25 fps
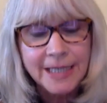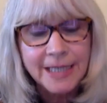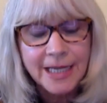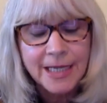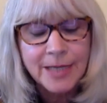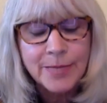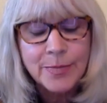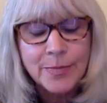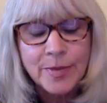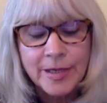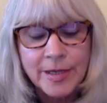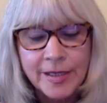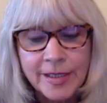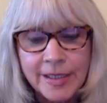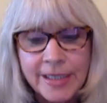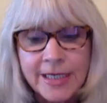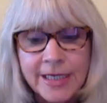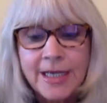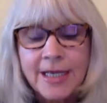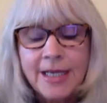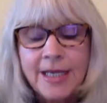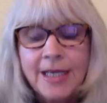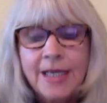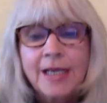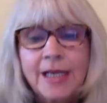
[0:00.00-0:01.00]
library
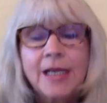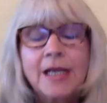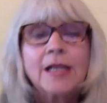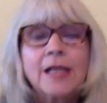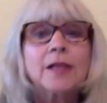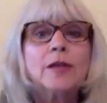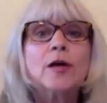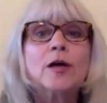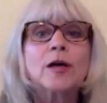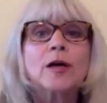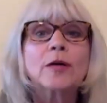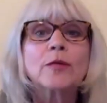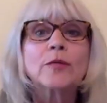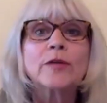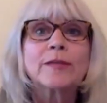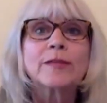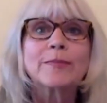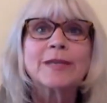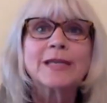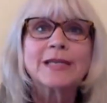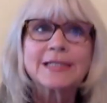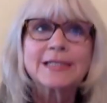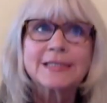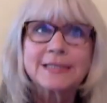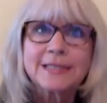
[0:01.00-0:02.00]
along with,
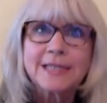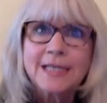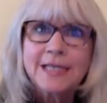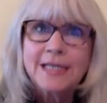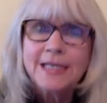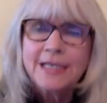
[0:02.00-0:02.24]
because